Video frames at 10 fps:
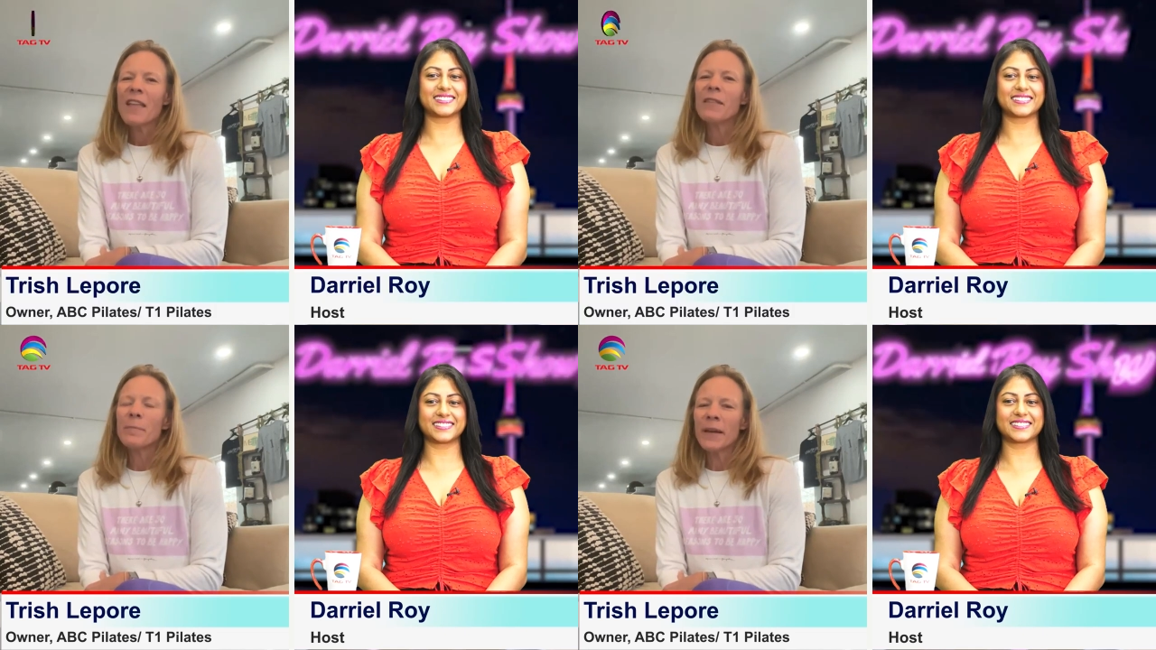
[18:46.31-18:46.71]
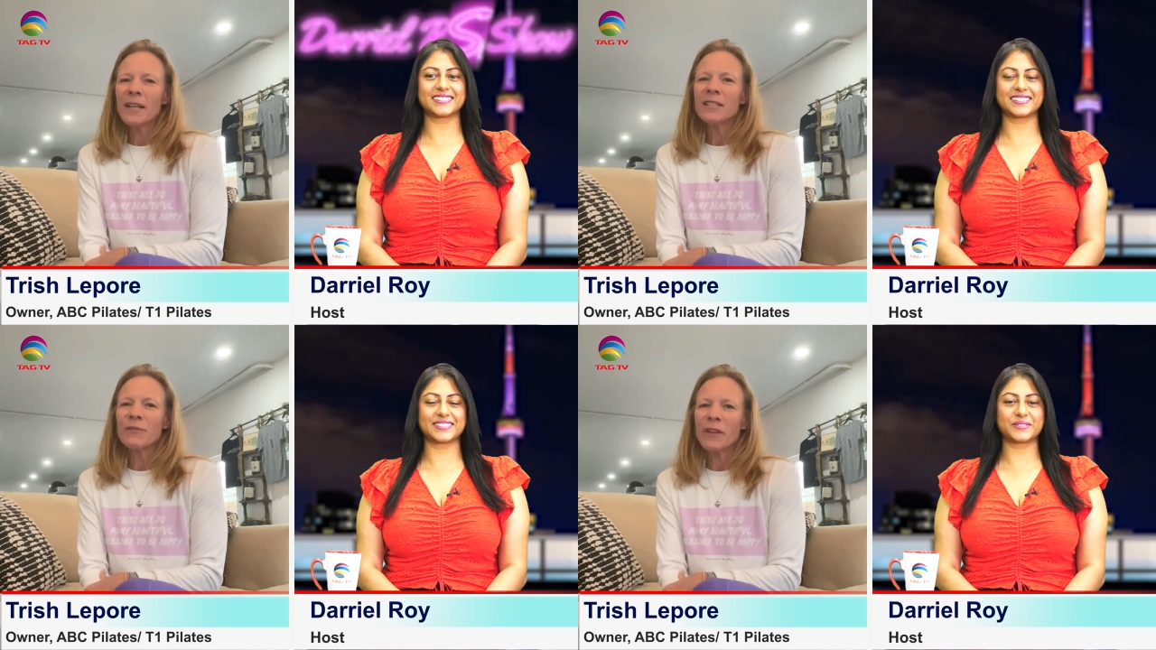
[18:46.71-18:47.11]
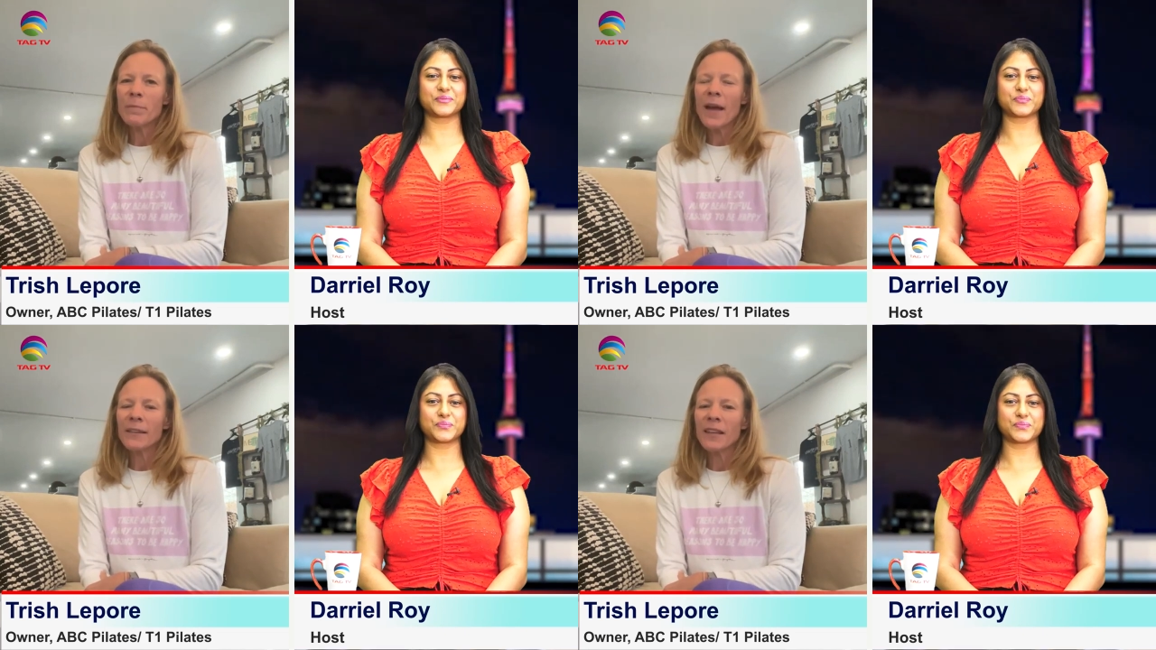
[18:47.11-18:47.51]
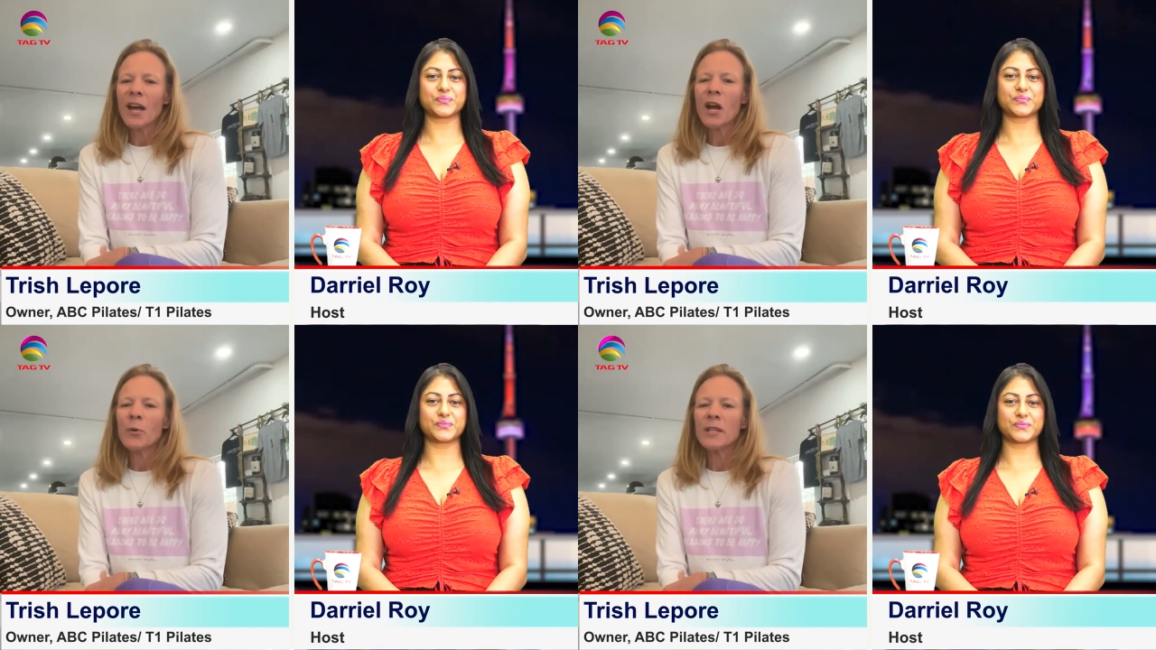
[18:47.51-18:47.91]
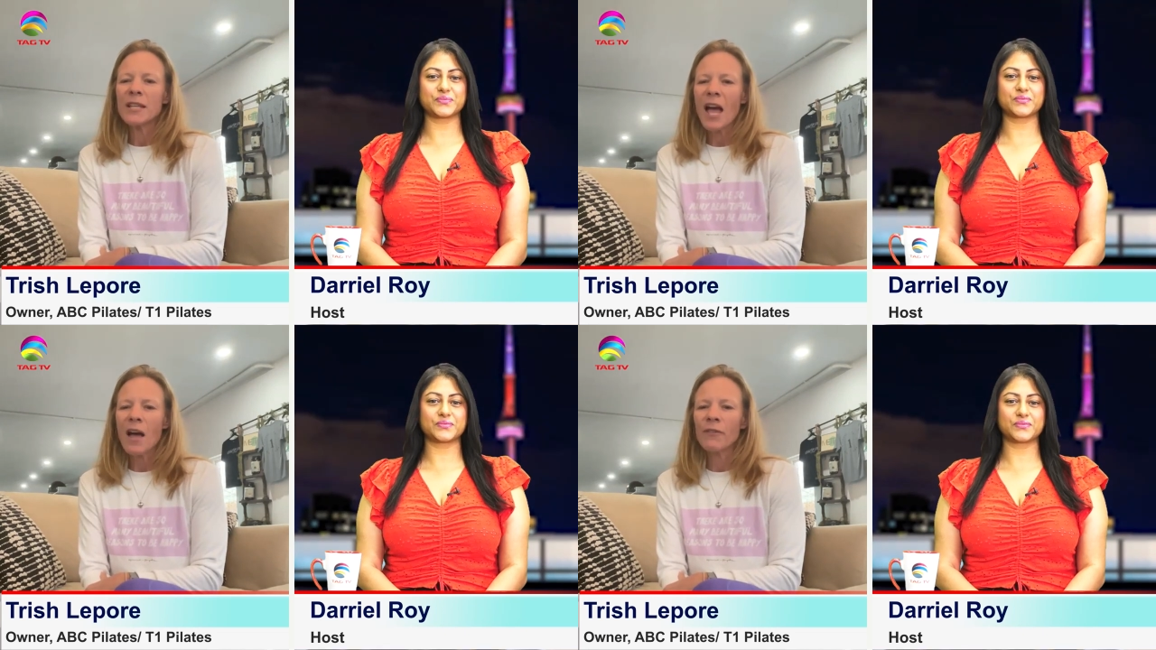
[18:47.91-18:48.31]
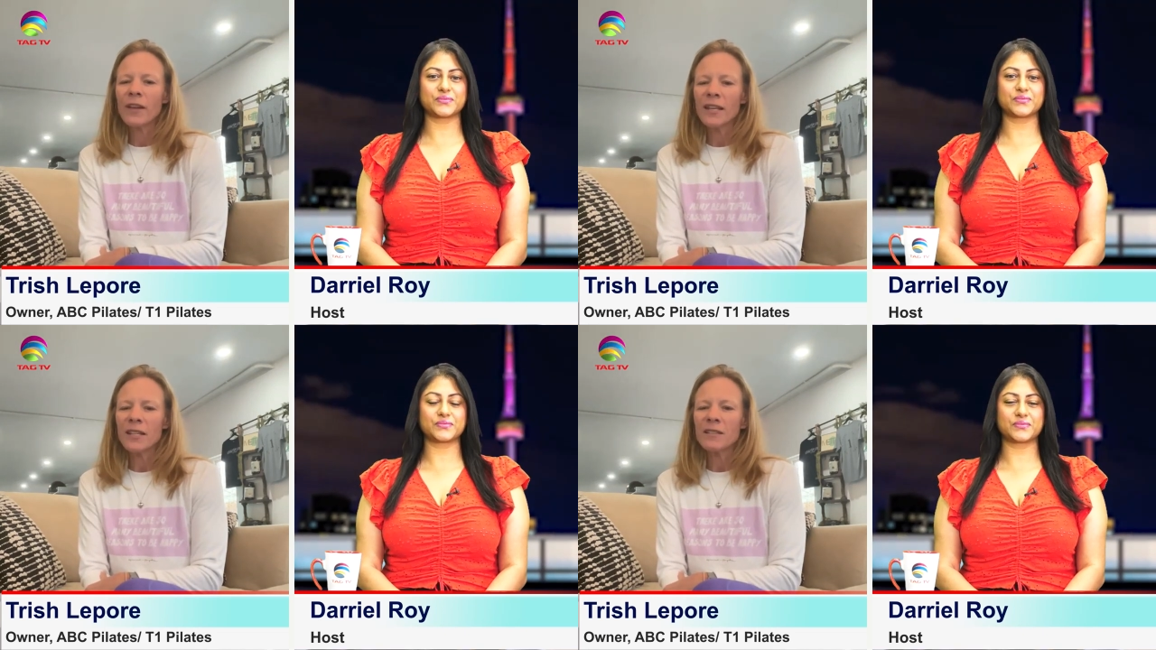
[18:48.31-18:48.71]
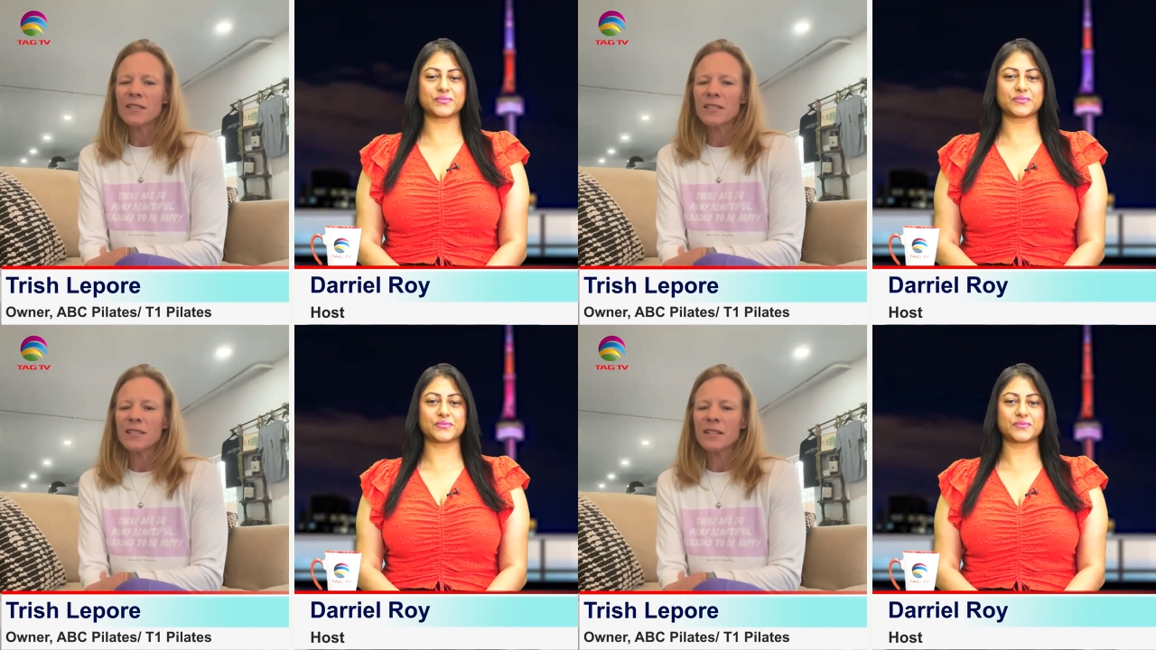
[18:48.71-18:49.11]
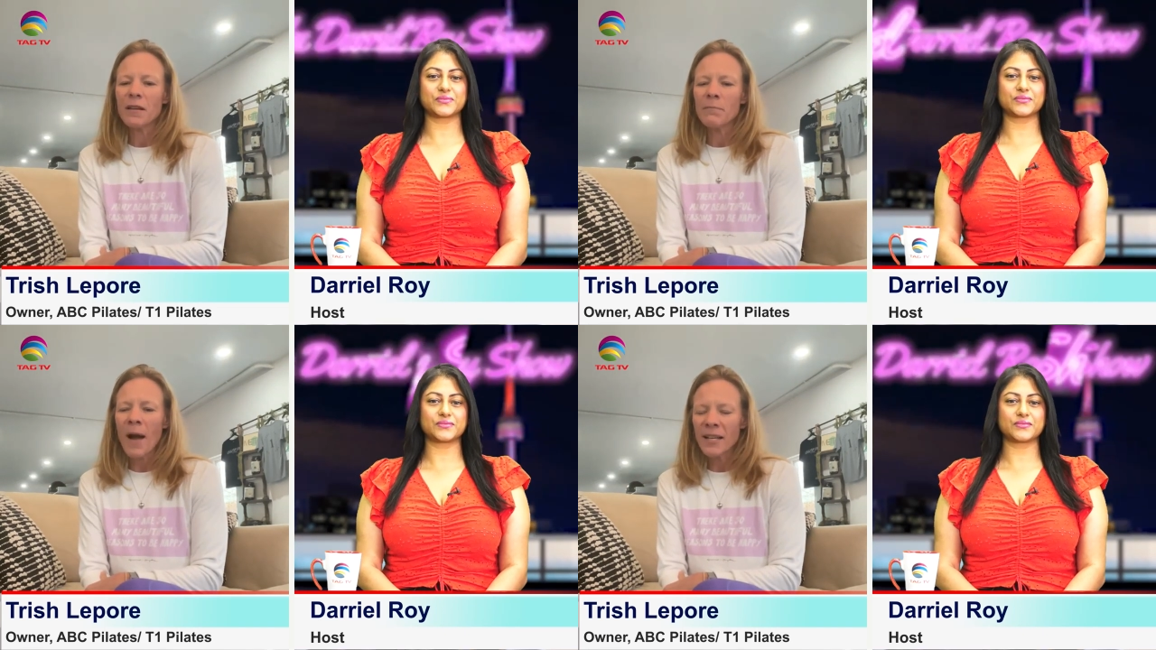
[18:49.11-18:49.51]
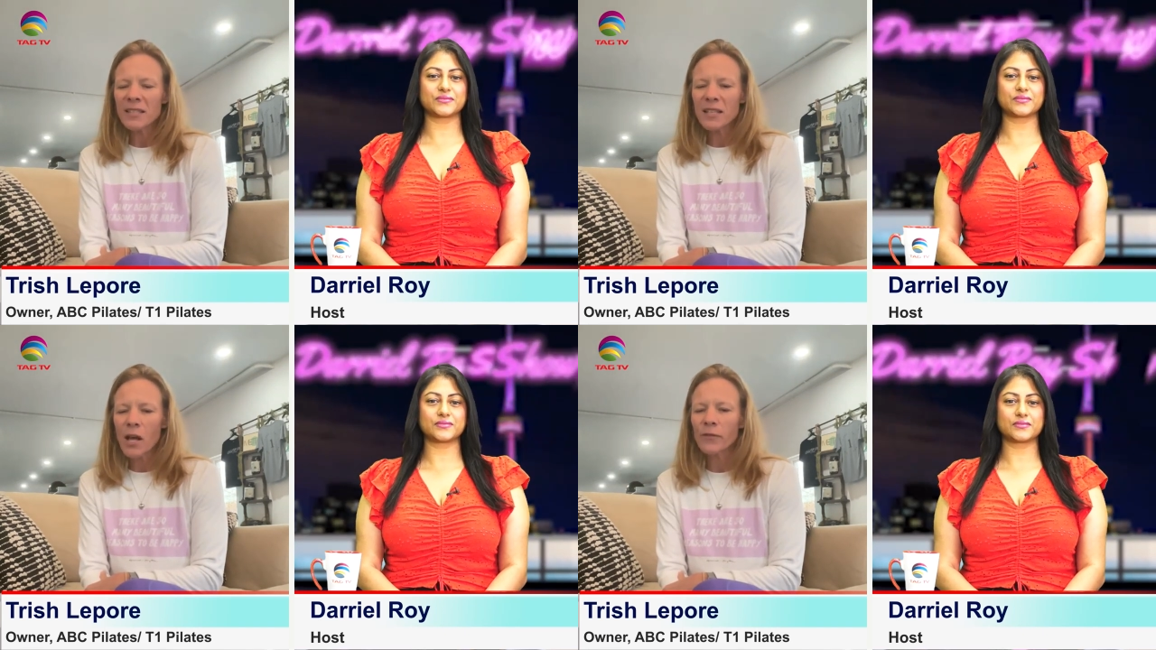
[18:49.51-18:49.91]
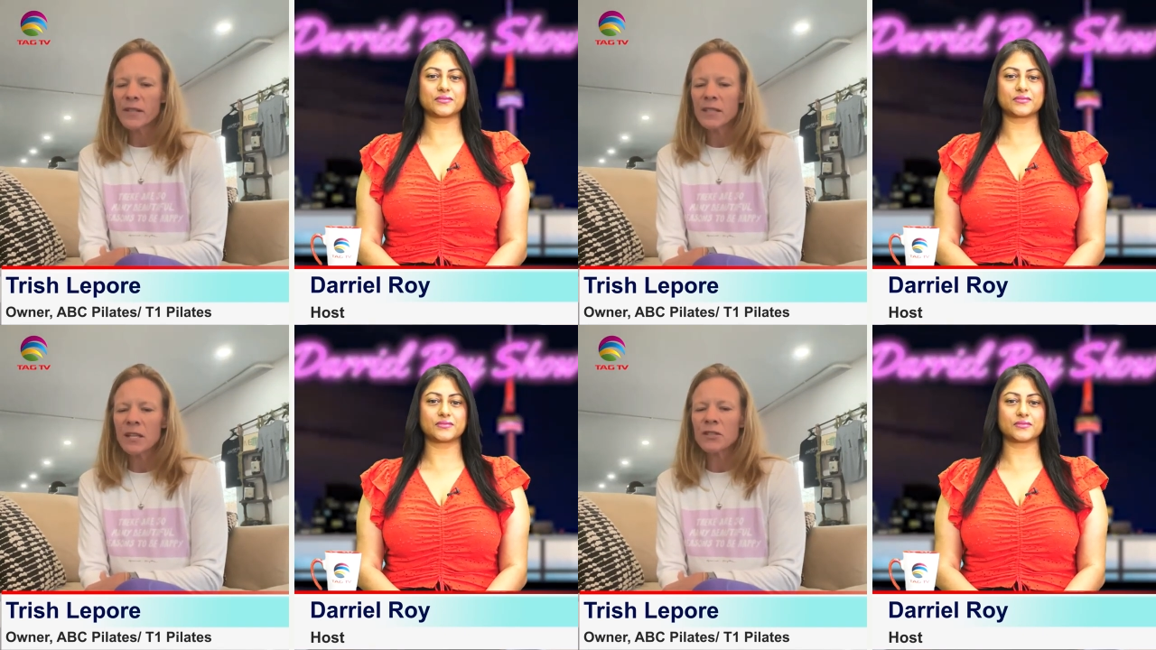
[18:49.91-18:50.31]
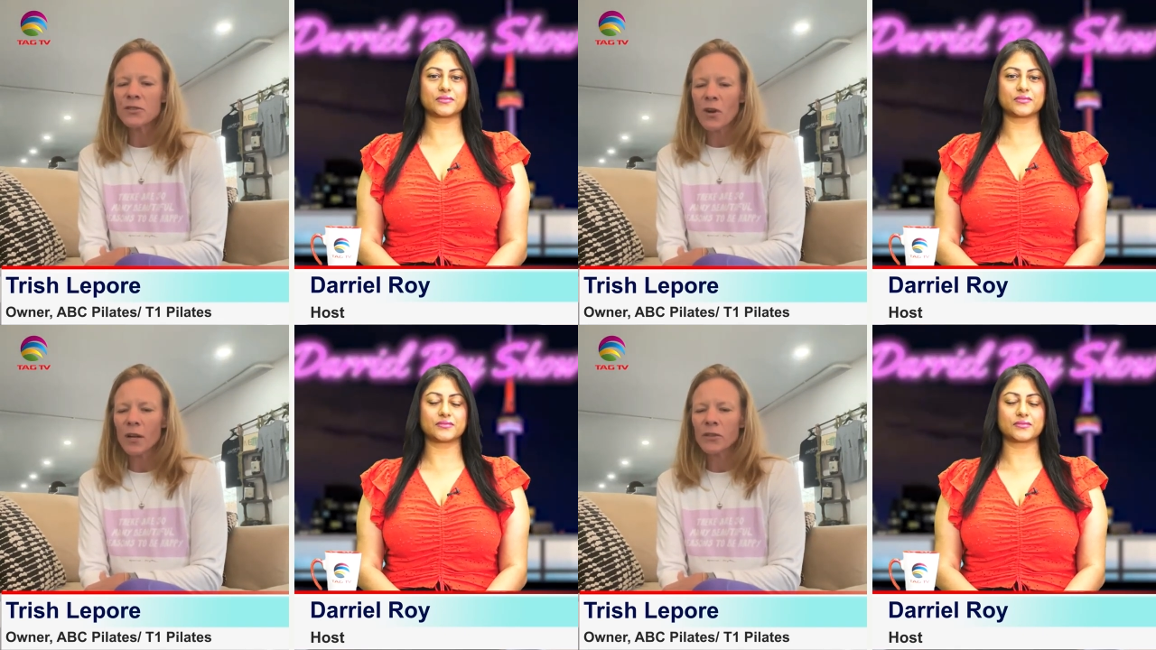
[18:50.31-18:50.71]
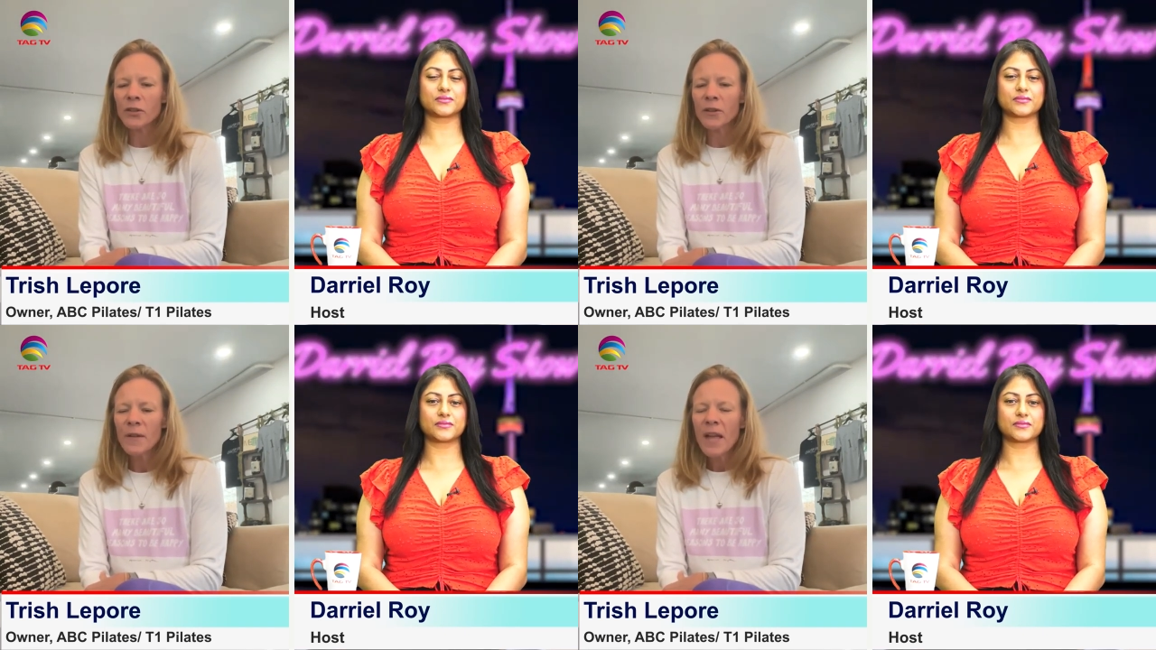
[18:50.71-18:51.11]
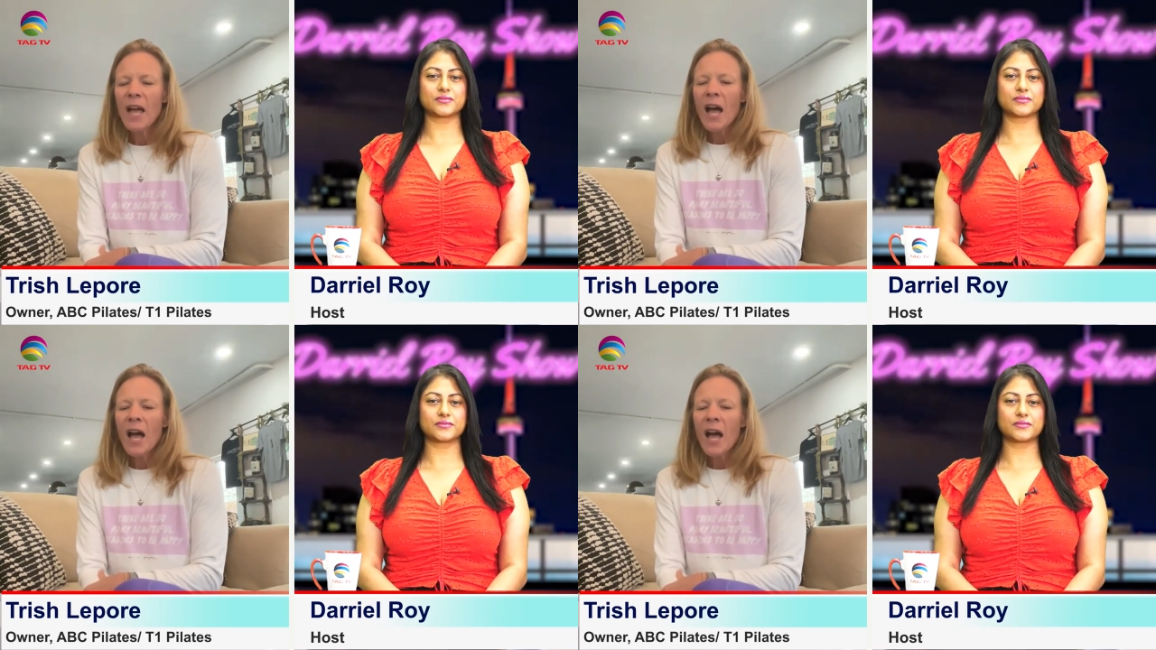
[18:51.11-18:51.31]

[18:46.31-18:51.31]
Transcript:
Speaker 1: The biggest feedback that I always have is myself as an instructor.